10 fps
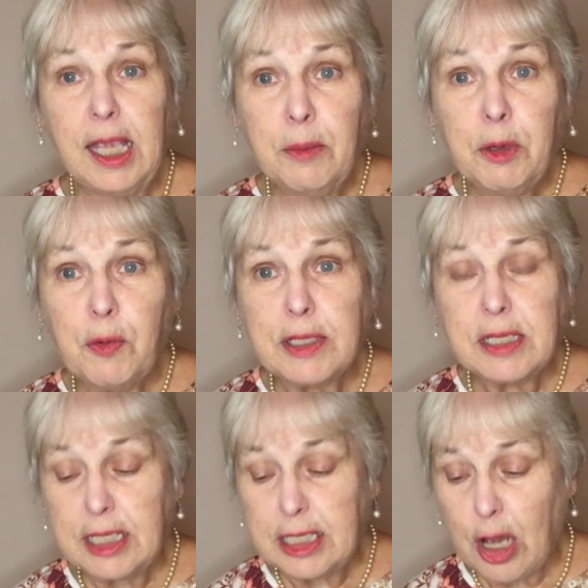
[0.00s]
Emma
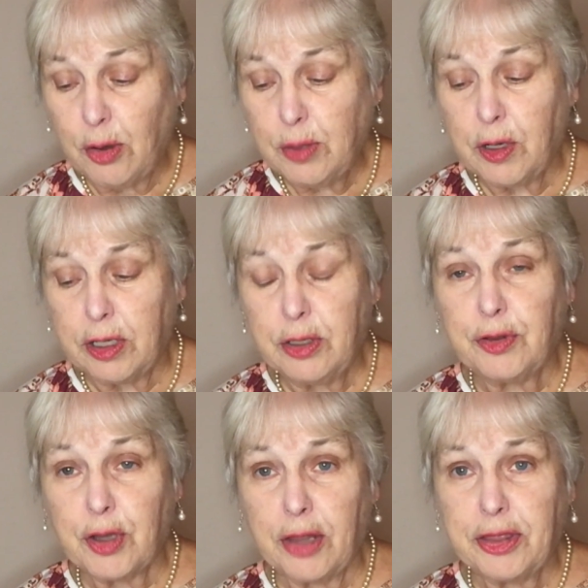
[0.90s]
wasn't the only one who
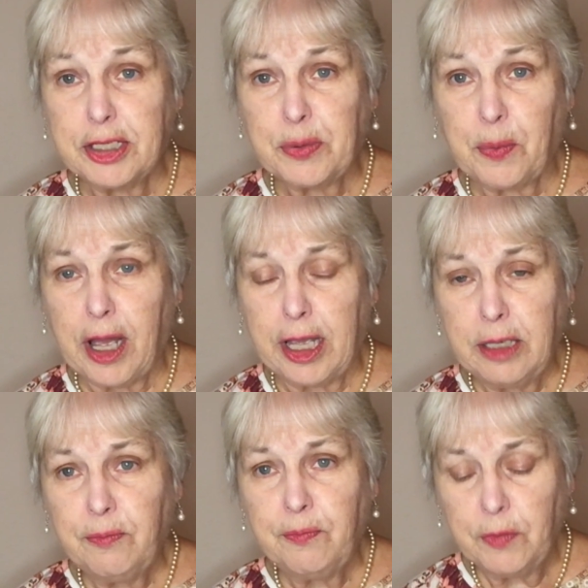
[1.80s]
thought this
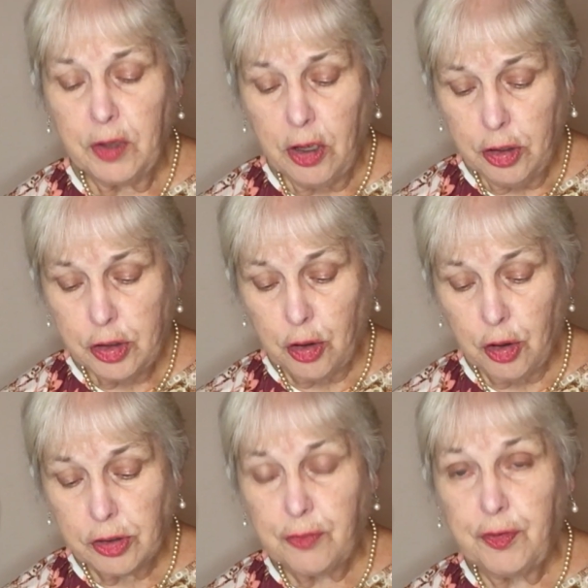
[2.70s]
way.
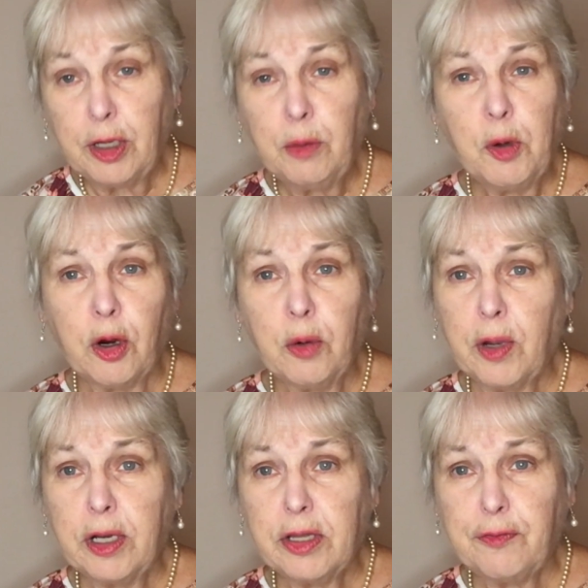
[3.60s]
Charles Fillmore,
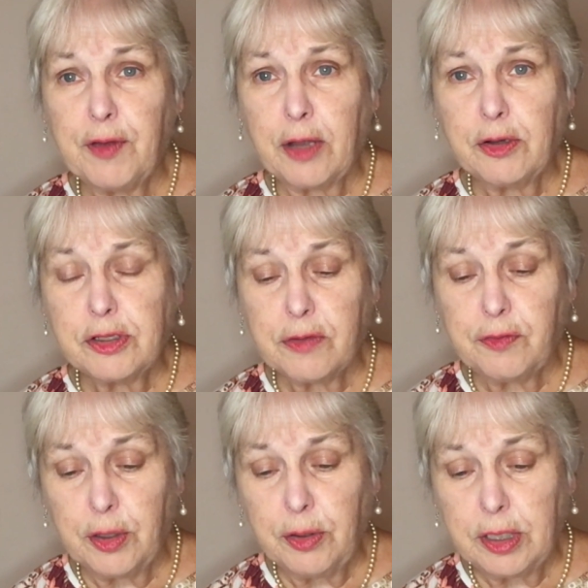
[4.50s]
one of the founders of
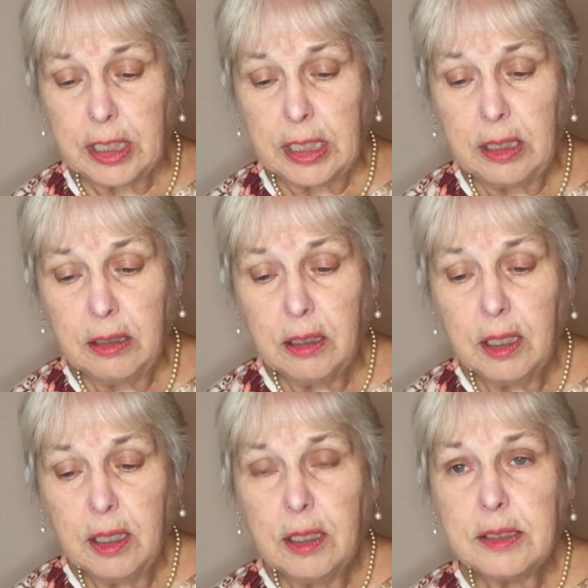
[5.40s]
Unity,
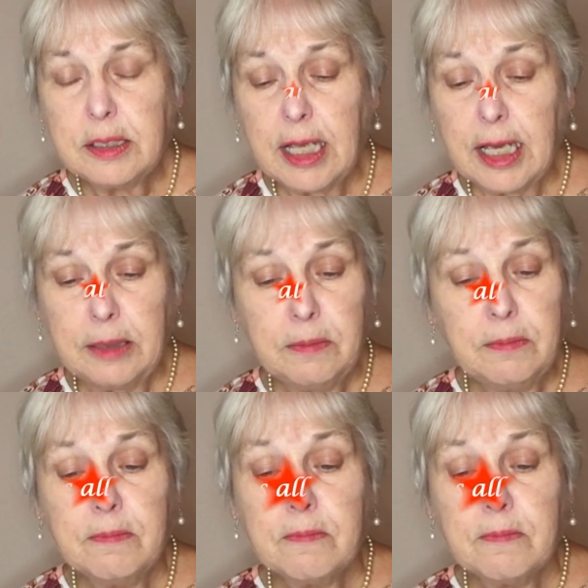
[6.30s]
said,